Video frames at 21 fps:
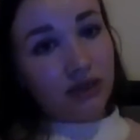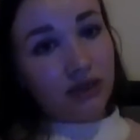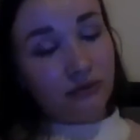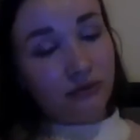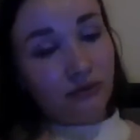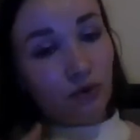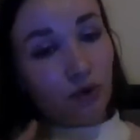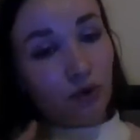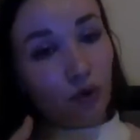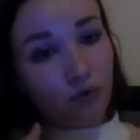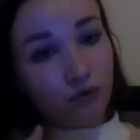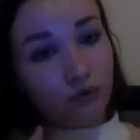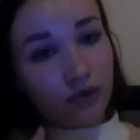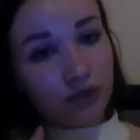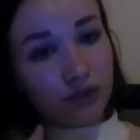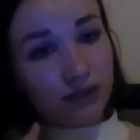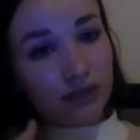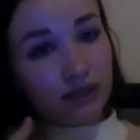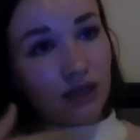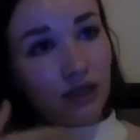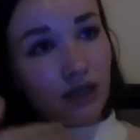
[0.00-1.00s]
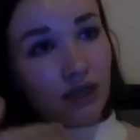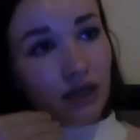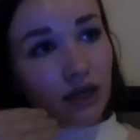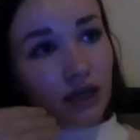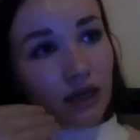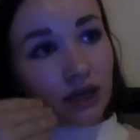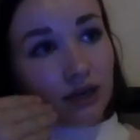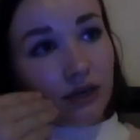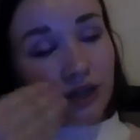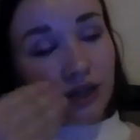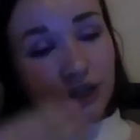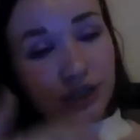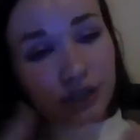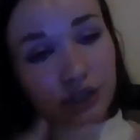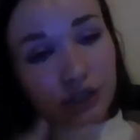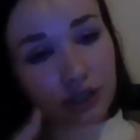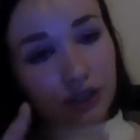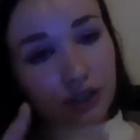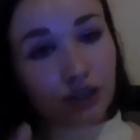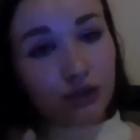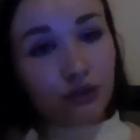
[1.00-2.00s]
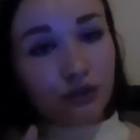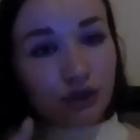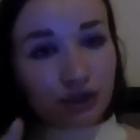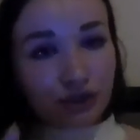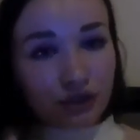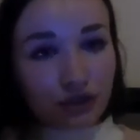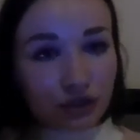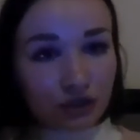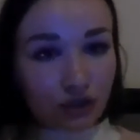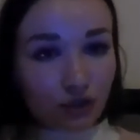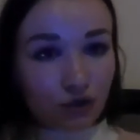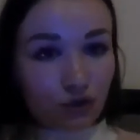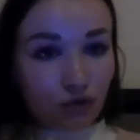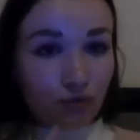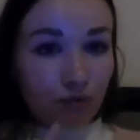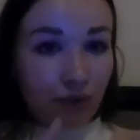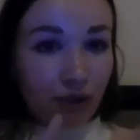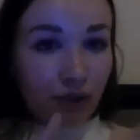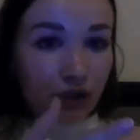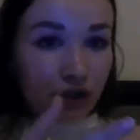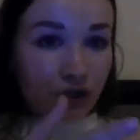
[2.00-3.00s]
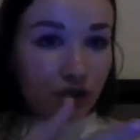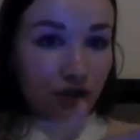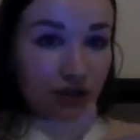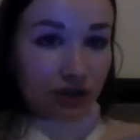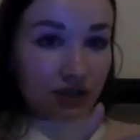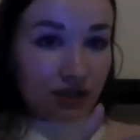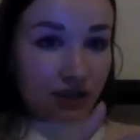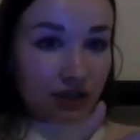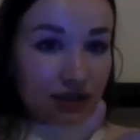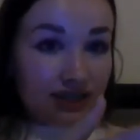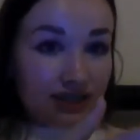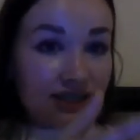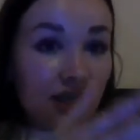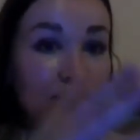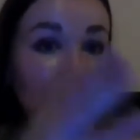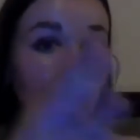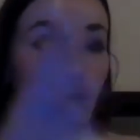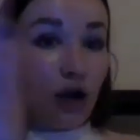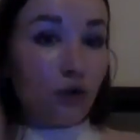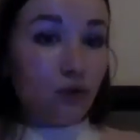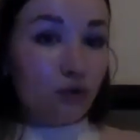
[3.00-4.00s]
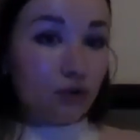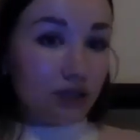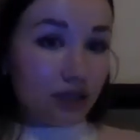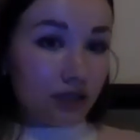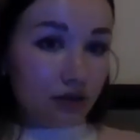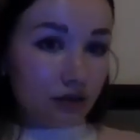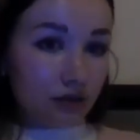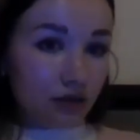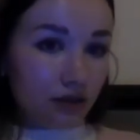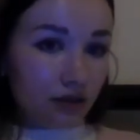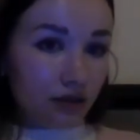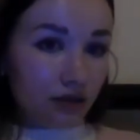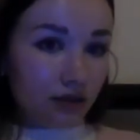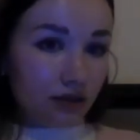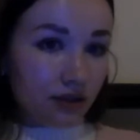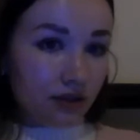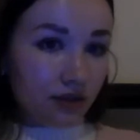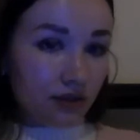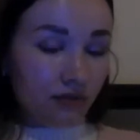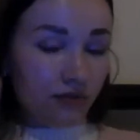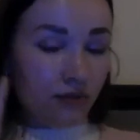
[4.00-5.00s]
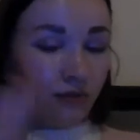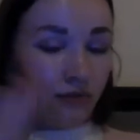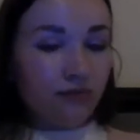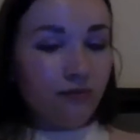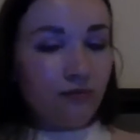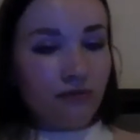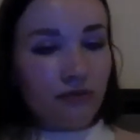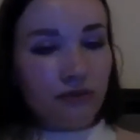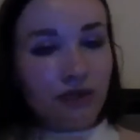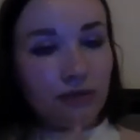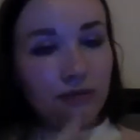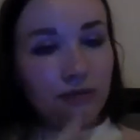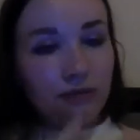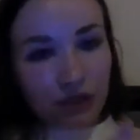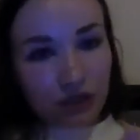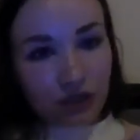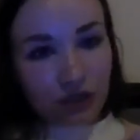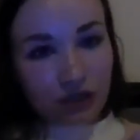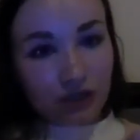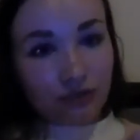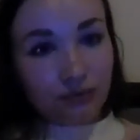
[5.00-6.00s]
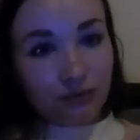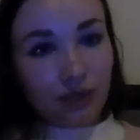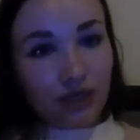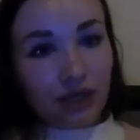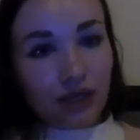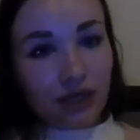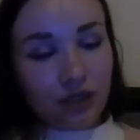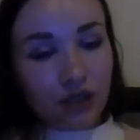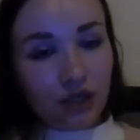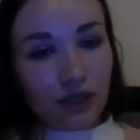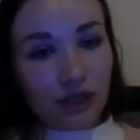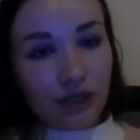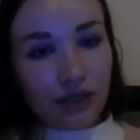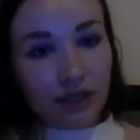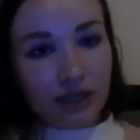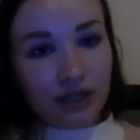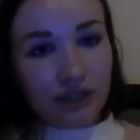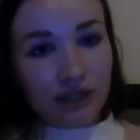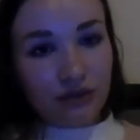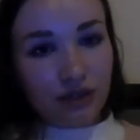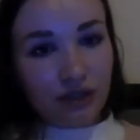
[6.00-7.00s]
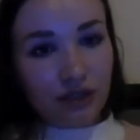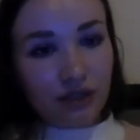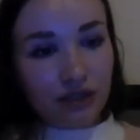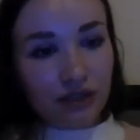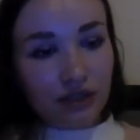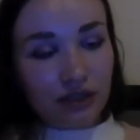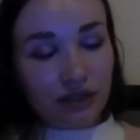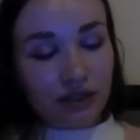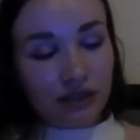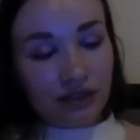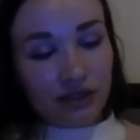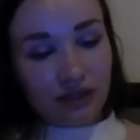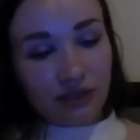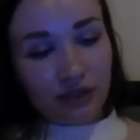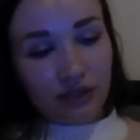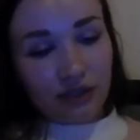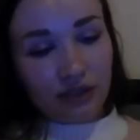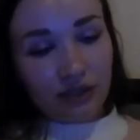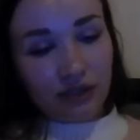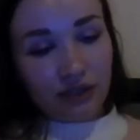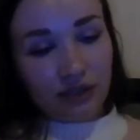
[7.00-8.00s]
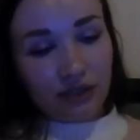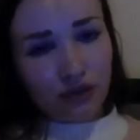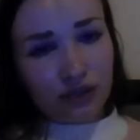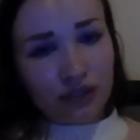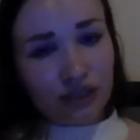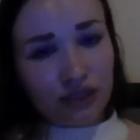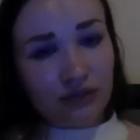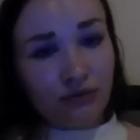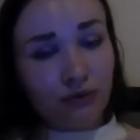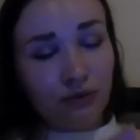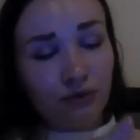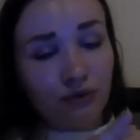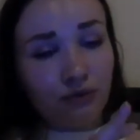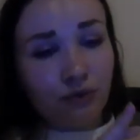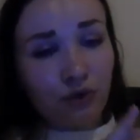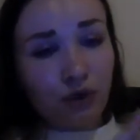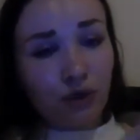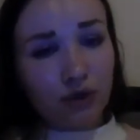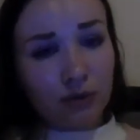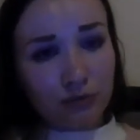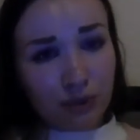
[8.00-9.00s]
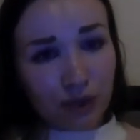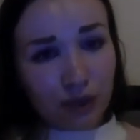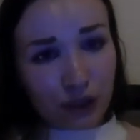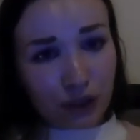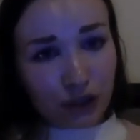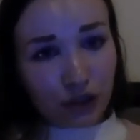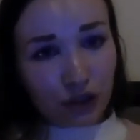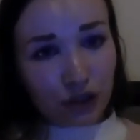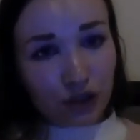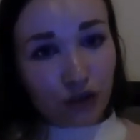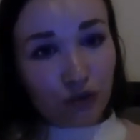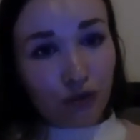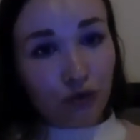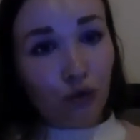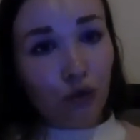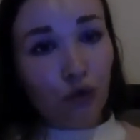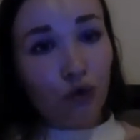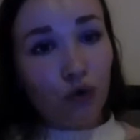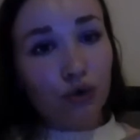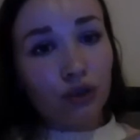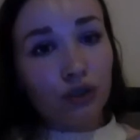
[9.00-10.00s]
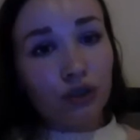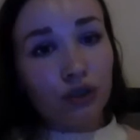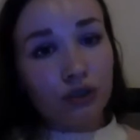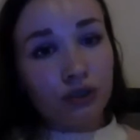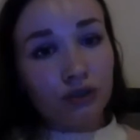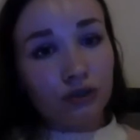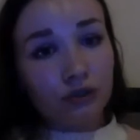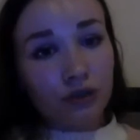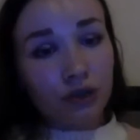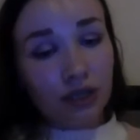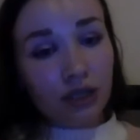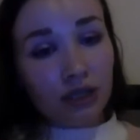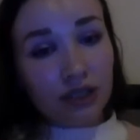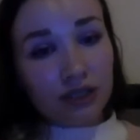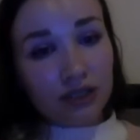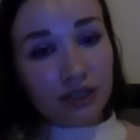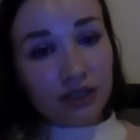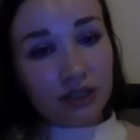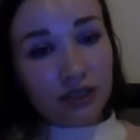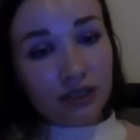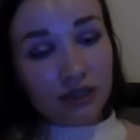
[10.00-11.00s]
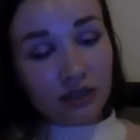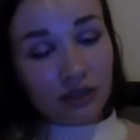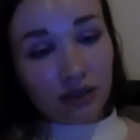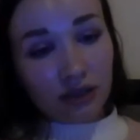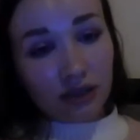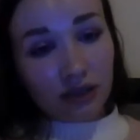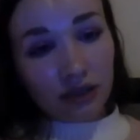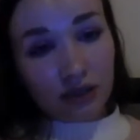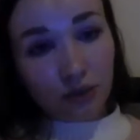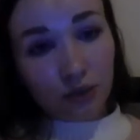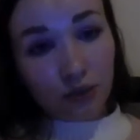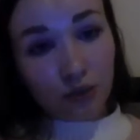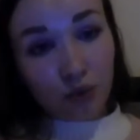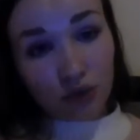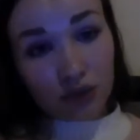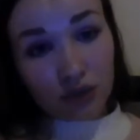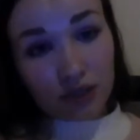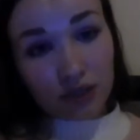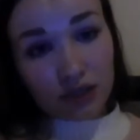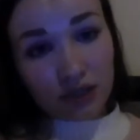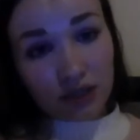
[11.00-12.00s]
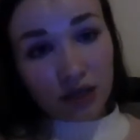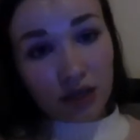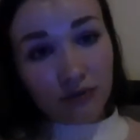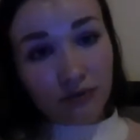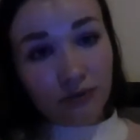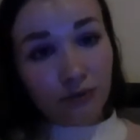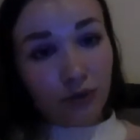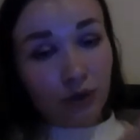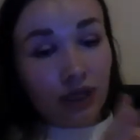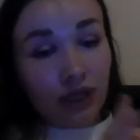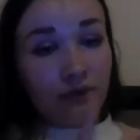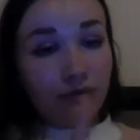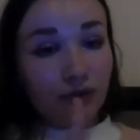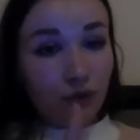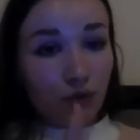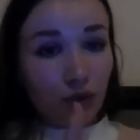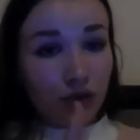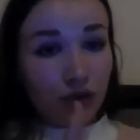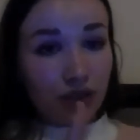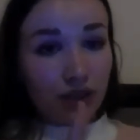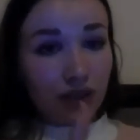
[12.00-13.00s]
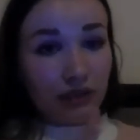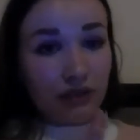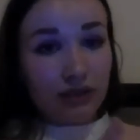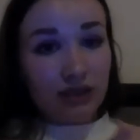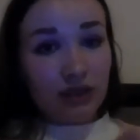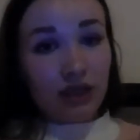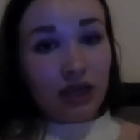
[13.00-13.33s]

of obvious radiation risks to patients surrounding the patient that we're actually X-raying. It's a radiation risk for the patients, for the ward staff, for everyone else.